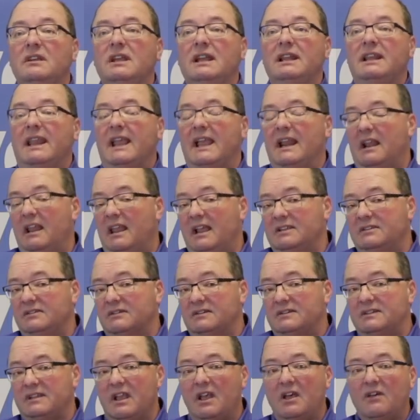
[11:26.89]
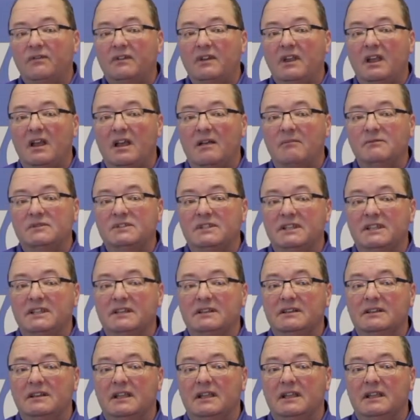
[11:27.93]
The analyzer itself comes
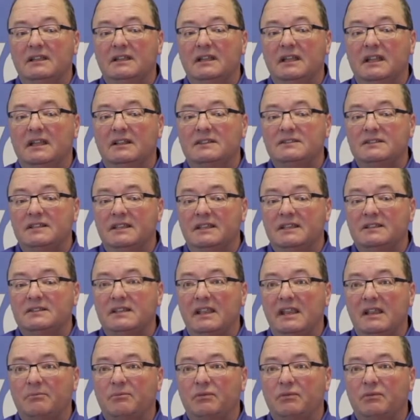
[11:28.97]
in CSA